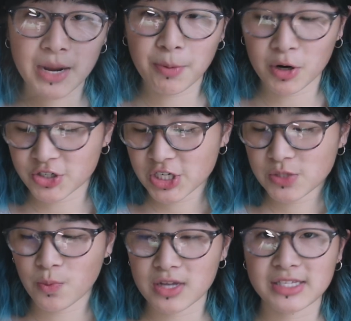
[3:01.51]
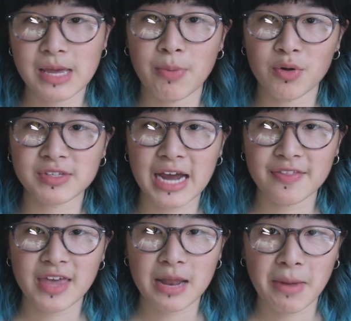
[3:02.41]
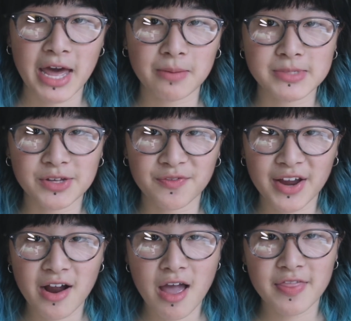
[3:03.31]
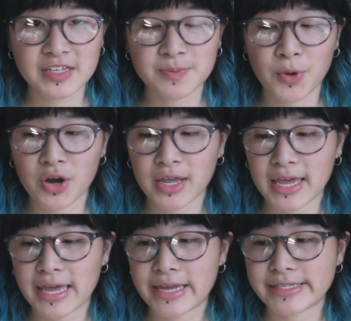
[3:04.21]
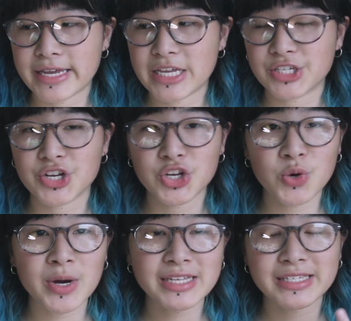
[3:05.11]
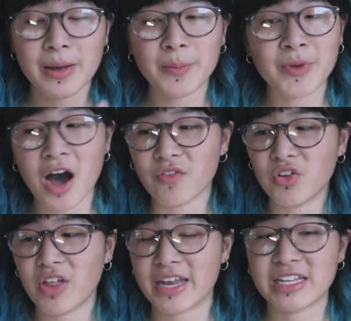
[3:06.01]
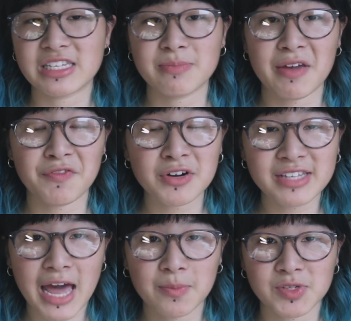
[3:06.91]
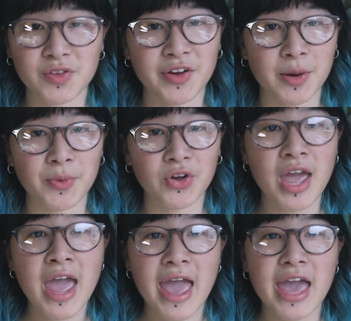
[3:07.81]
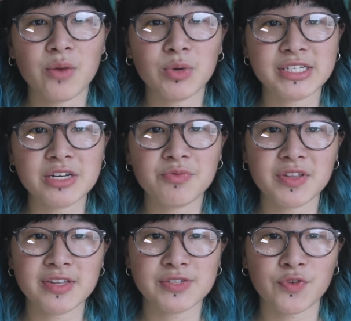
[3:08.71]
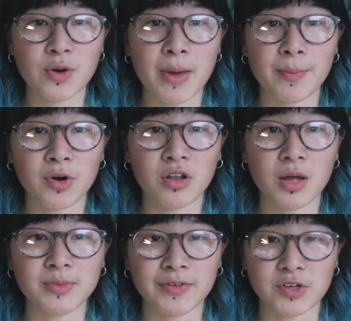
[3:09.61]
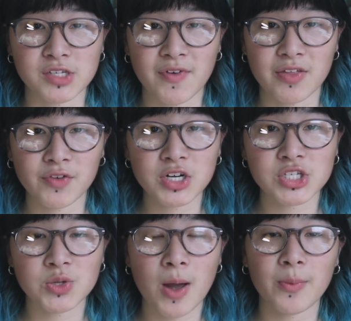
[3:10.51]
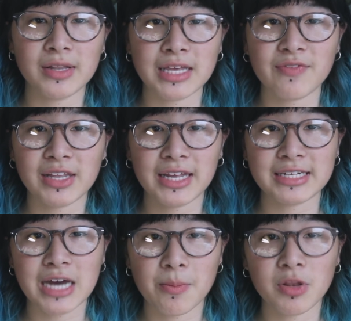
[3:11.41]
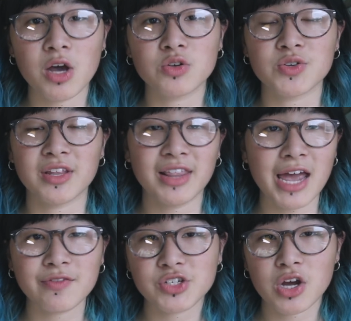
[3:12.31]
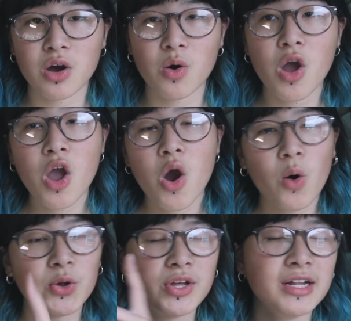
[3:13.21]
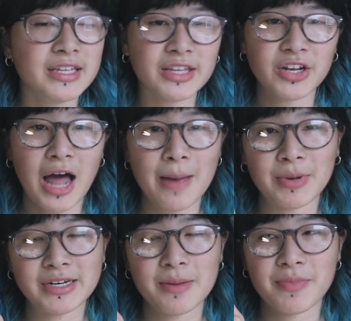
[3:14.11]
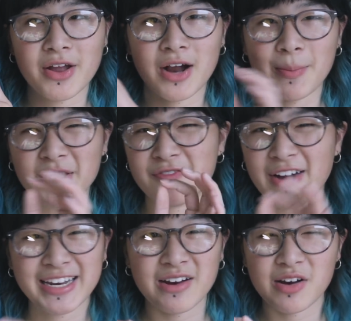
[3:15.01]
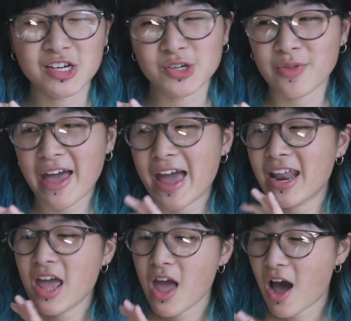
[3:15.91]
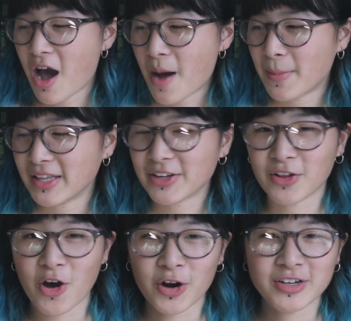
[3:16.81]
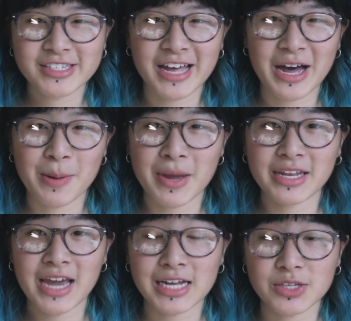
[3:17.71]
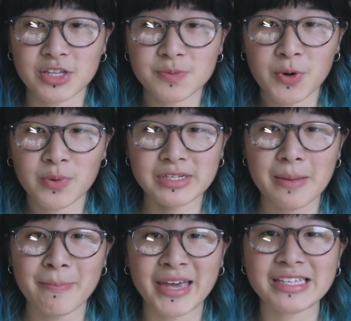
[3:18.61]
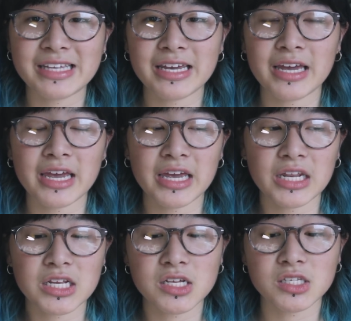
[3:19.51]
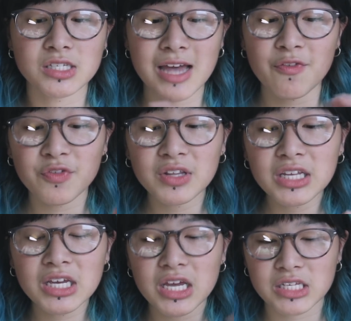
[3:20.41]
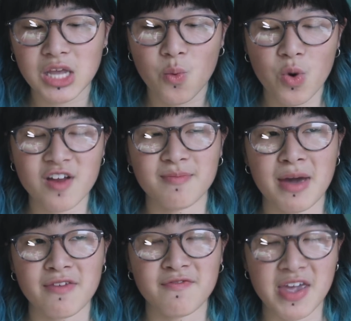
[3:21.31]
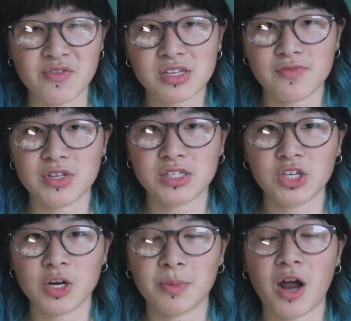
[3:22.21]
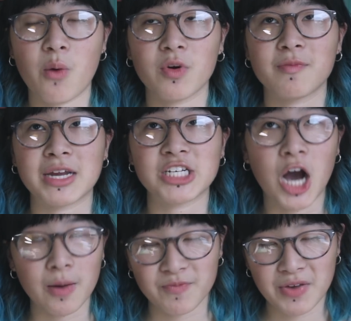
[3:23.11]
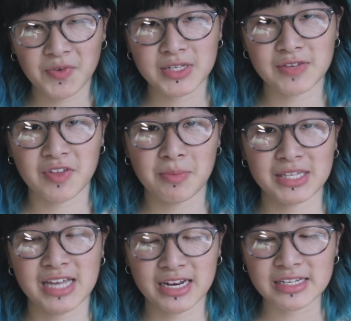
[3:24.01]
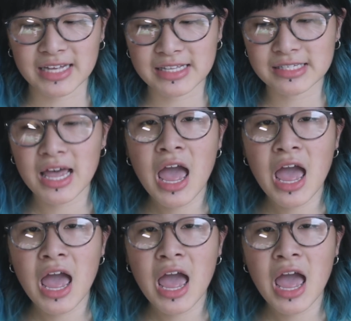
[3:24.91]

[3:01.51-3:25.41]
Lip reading: I purchased was They Both Die at the End by Adam Silvera. This book is his newest novel, and this is my first Adam Silvera book, and we did read this for my book club, Diversify the Verse, so I will leave a link down below to the live show, or you can click the little I button up there. I'm gonna find out how to do that. Little cards. And yeah, so this book was amazing. It definitely is like one of my favorites of this year, but not one of my top favorites, if that makes any sense.